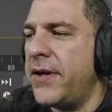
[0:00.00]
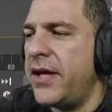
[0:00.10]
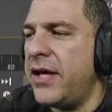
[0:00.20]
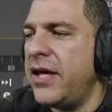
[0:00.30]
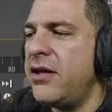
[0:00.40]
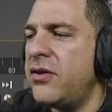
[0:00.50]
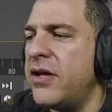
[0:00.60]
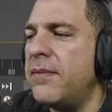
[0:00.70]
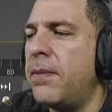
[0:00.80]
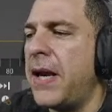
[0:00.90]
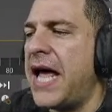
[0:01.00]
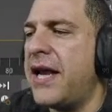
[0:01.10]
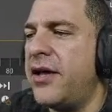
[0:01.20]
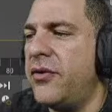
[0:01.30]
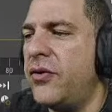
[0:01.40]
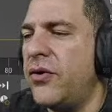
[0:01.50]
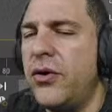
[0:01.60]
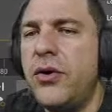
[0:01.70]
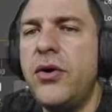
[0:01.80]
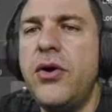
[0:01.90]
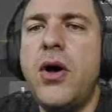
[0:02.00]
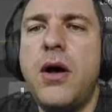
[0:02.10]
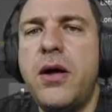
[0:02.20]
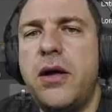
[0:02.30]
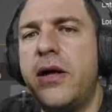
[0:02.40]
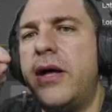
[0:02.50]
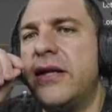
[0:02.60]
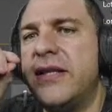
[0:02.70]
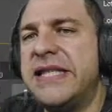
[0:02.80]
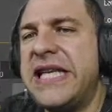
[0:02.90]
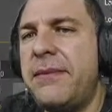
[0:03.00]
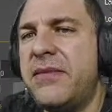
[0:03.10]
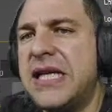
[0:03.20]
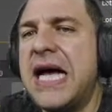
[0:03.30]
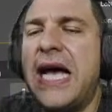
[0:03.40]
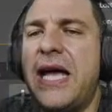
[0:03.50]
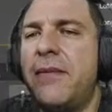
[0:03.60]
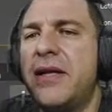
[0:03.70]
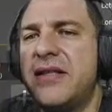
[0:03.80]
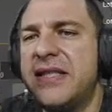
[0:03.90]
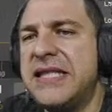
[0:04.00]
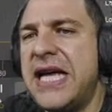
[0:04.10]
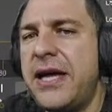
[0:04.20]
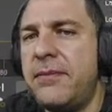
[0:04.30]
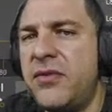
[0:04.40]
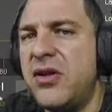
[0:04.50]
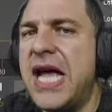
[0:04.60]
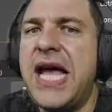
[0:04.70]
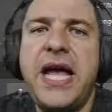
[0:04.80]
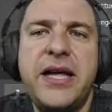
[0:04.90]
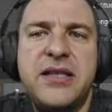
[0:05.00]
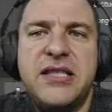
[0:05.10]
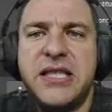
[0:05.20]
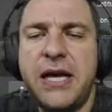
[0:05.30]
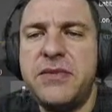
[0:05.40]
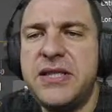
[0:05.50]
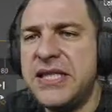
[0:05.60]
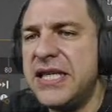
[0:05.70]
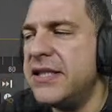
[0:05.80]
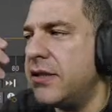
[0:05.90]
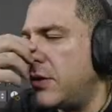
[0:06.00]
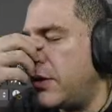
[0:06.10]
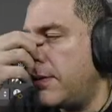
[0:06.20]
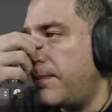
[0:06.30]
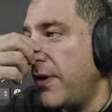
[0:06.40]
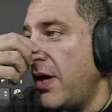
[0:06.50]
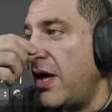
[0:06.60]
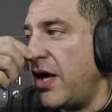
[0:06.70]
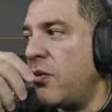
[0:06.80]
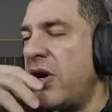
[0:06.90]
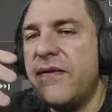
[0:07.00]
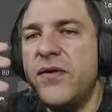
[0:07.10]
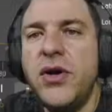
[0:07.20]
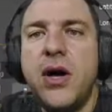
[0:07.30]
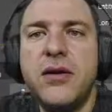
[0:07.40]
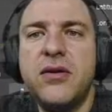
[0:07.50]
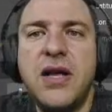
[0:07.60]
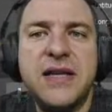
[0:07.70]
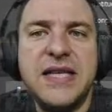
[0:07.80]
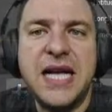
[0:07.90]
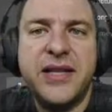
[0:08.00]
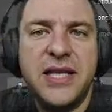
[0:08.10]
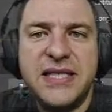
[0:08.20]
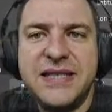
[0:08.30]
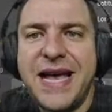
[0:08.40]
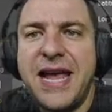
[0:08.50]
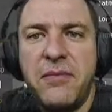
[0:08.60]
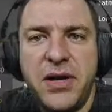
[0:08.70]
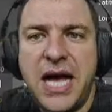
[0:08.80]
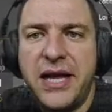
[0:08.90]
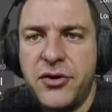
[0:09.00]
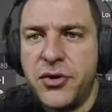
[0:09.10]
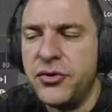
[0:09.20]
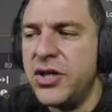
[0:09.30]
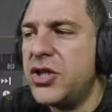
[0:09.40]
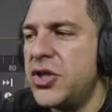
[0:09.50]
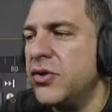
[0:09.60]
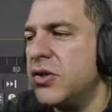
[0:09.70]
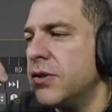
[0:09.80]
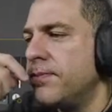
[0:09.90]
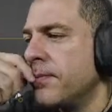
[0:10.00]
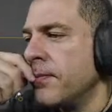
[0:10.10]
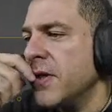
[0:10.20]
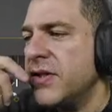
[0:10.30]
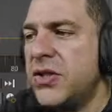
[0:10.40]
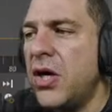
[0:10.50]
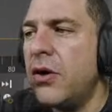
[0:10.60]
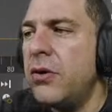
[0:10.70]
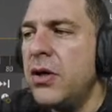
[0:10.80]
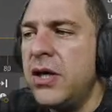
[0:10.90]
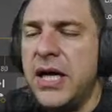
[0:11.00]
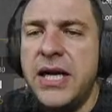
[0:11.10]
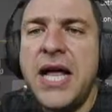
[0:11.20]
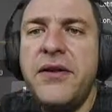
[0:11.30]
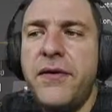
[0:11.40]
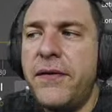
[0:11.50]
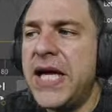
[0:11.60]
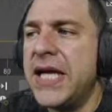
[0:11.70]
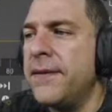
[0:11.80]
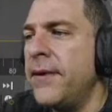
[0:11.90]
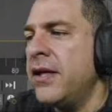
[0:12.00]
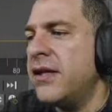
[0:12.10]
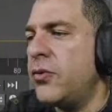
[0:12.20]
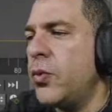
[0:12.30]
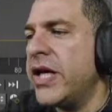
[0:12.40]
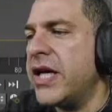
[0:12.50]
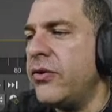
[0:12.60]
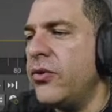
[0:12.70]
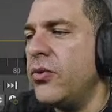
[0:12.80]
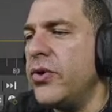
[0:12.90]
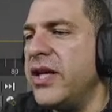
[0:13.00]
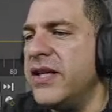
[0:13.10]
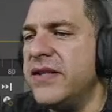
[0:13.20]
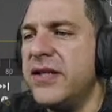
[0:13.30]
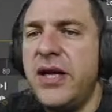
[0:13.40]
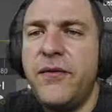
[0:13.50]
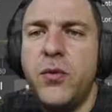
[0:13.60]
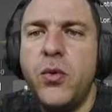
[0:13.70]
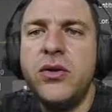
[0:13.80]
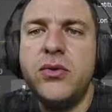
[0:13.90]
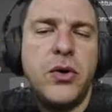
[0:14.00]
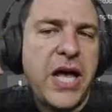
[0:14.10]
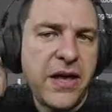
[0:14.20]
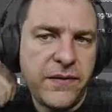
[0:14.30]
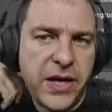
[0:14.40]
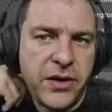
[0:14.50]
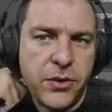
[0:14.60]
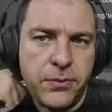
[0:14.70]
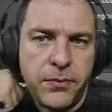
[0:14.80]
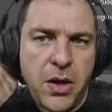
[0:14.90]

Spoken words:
in the planet, not at the same time, at the same day, at the same season, we have not exactly same light conditions. So another thing that we can do is, if we want to have an